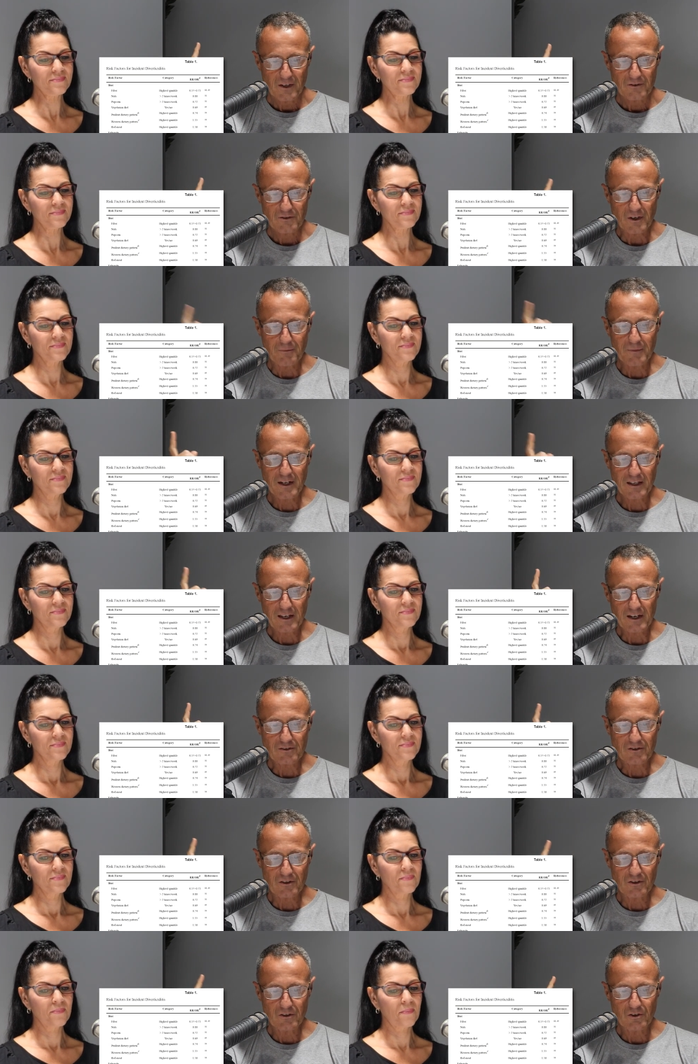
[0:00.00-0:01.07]
Speaker 1: so
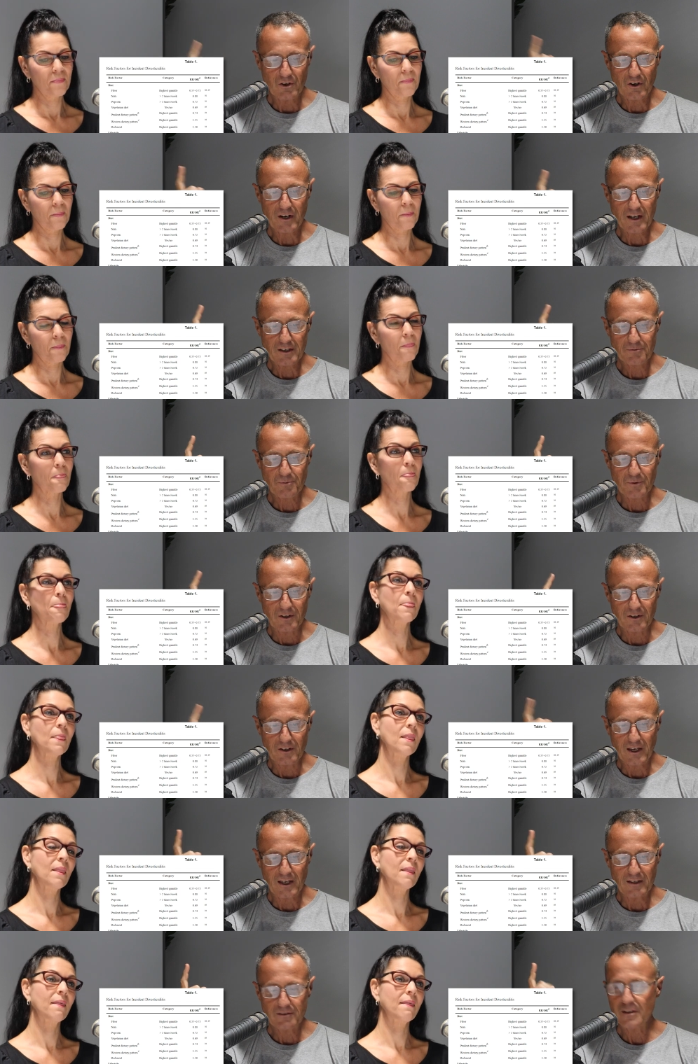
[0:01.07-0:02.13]
medication, non
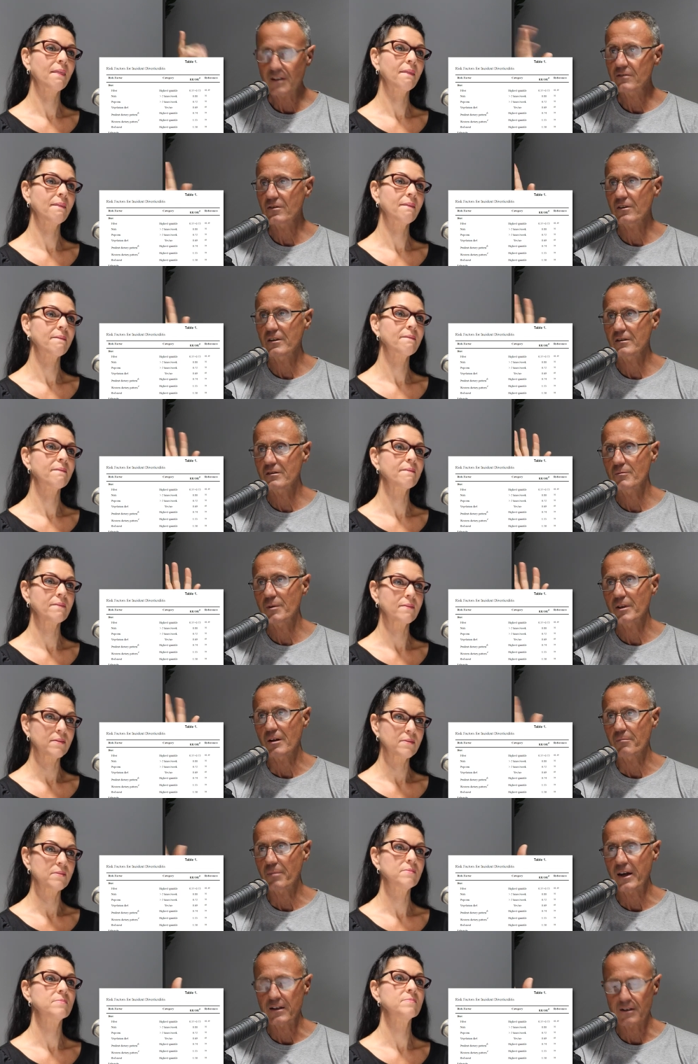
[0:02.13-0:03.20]
aspirin NSAID. So this would be
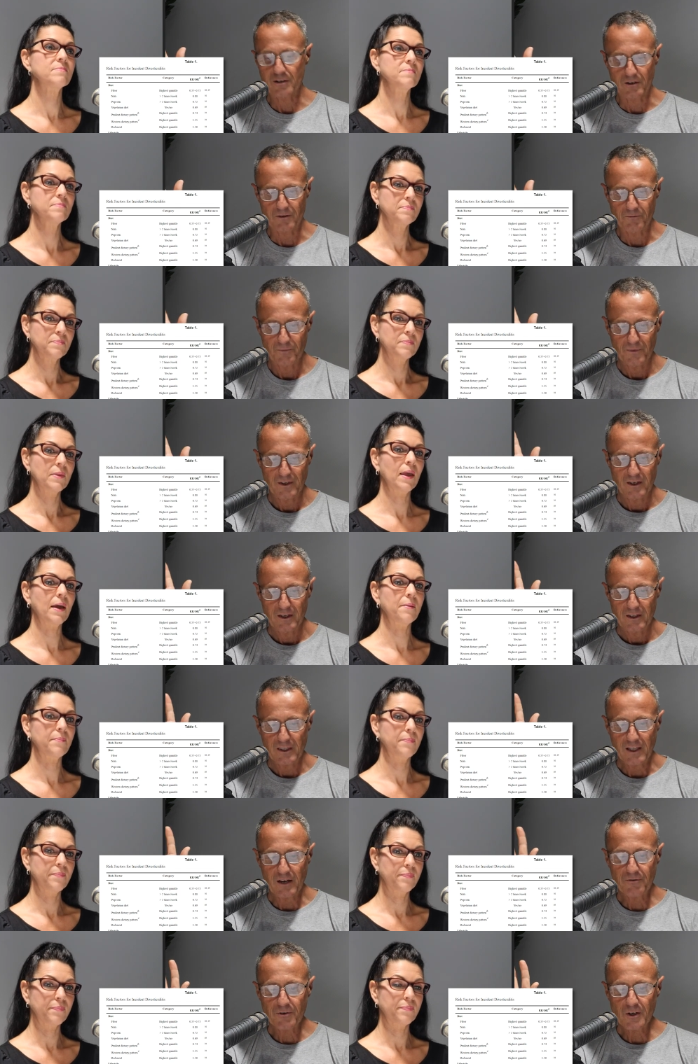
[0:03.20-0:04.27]
like Panadol. Yeah.
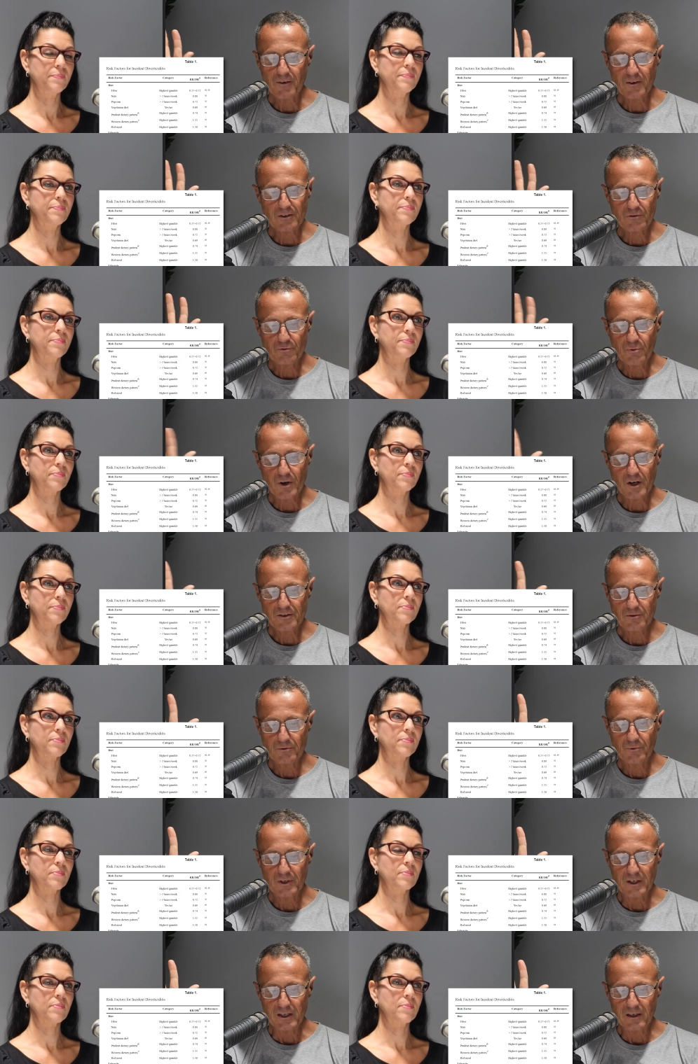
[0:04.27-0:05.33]
Now, if you have it twice
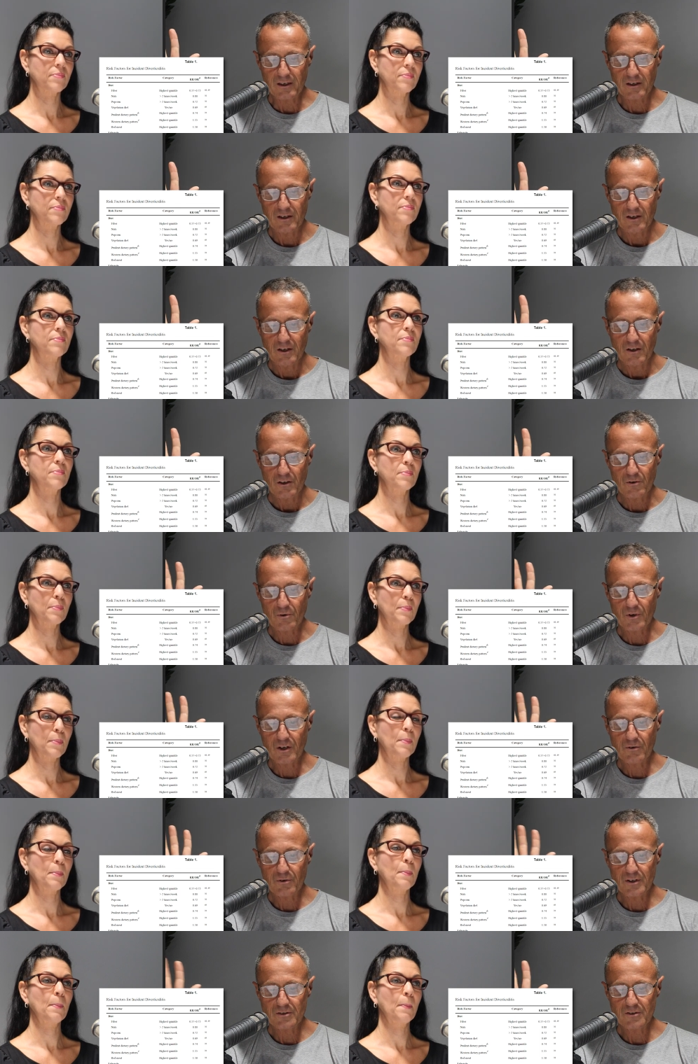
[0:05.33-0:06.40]
a week, you're
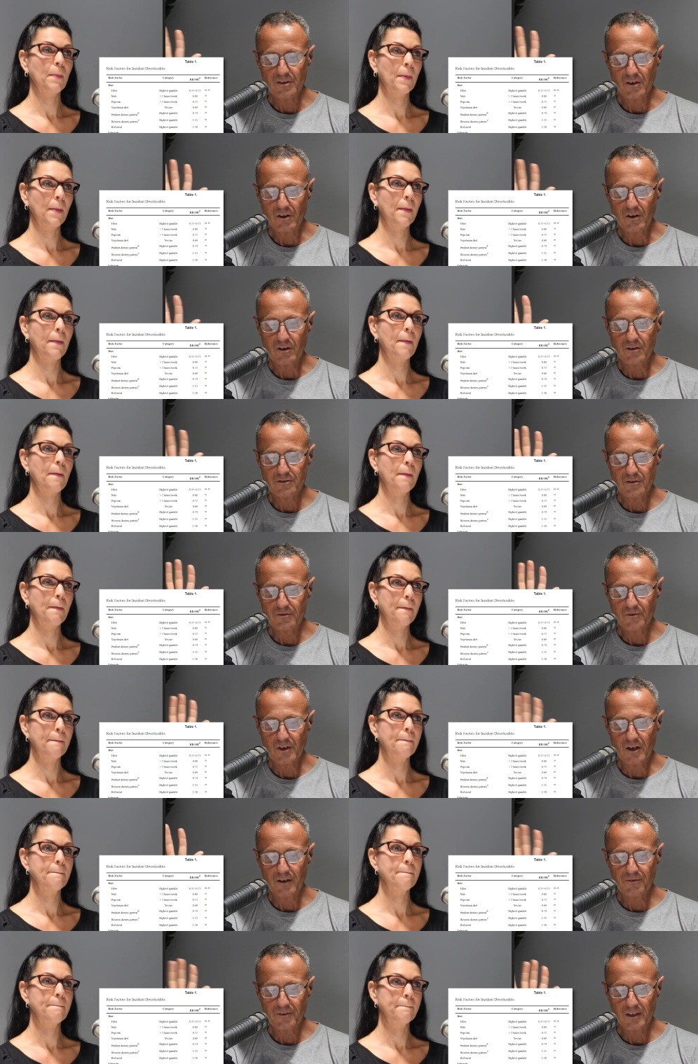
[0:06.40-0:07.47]
increasing your odds of
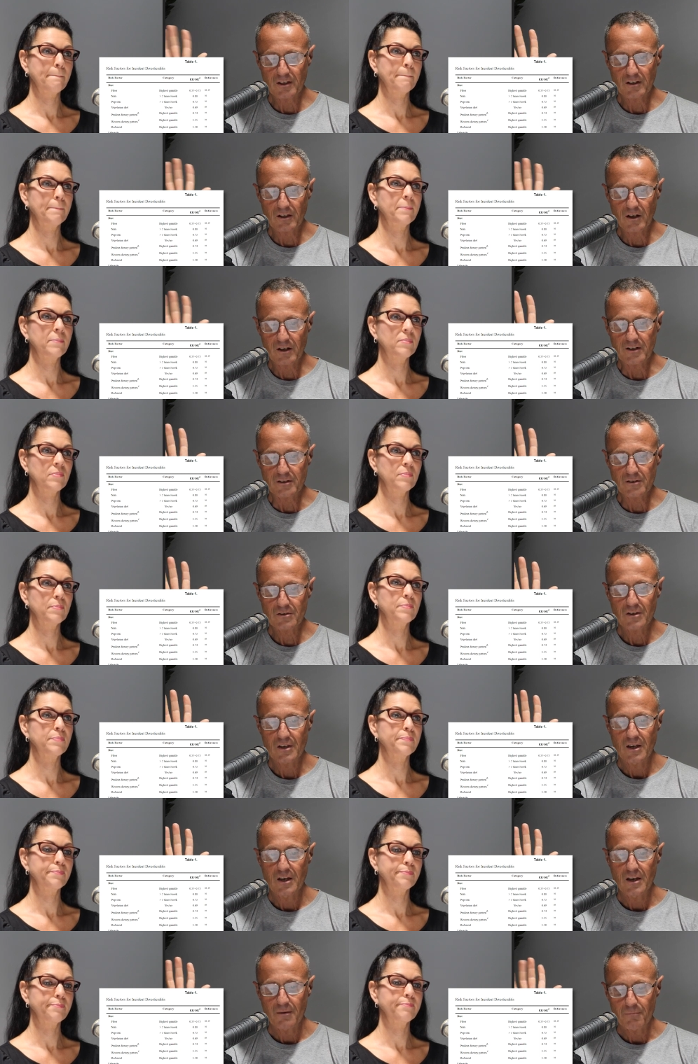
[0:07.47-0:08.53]
diverticulitis
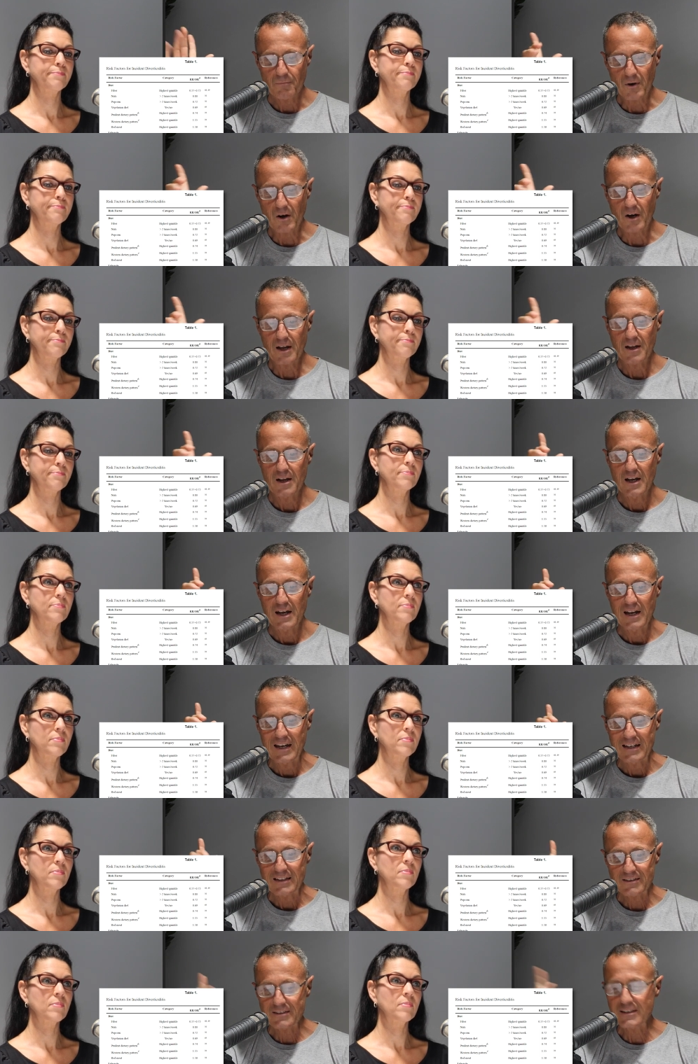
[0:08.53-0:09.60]
by
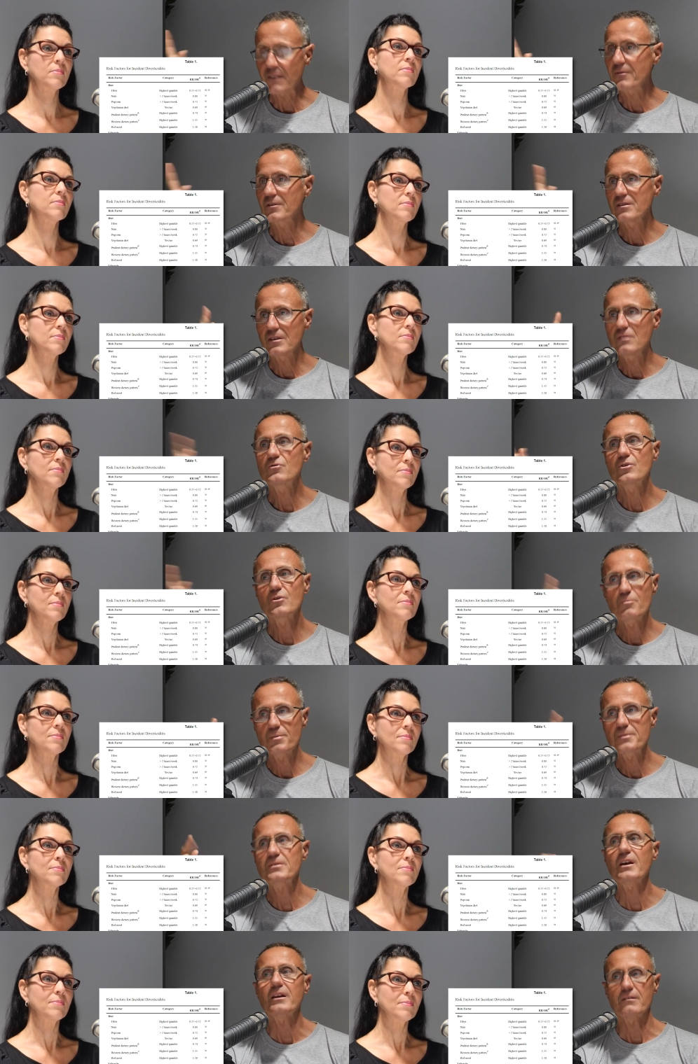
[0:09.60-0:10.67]
72%.
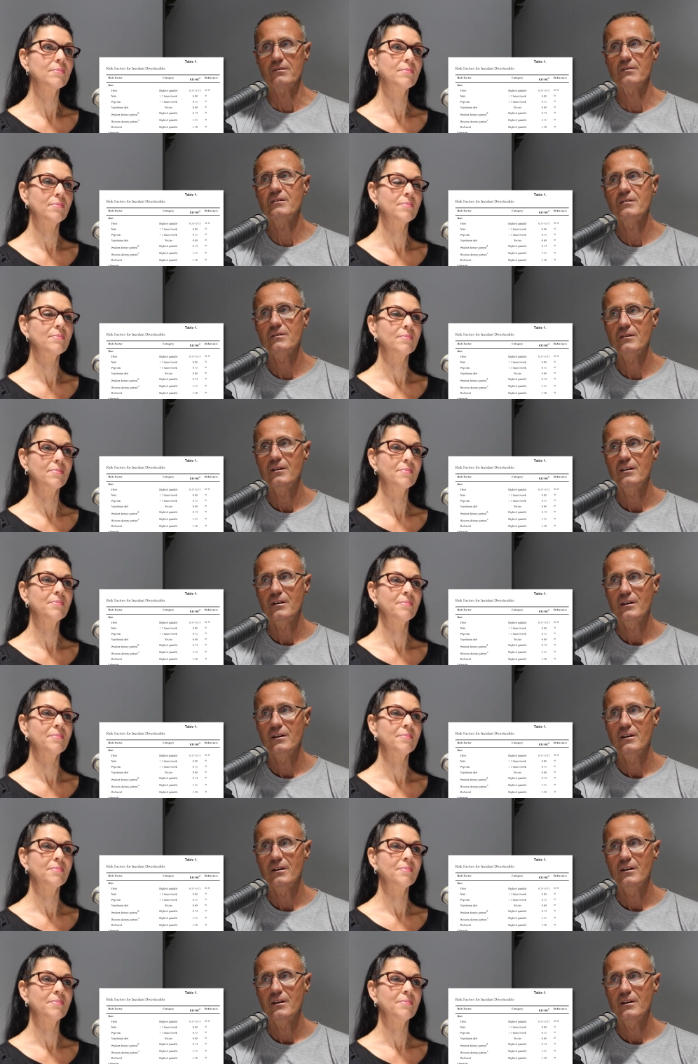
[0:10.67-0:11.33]
Mm.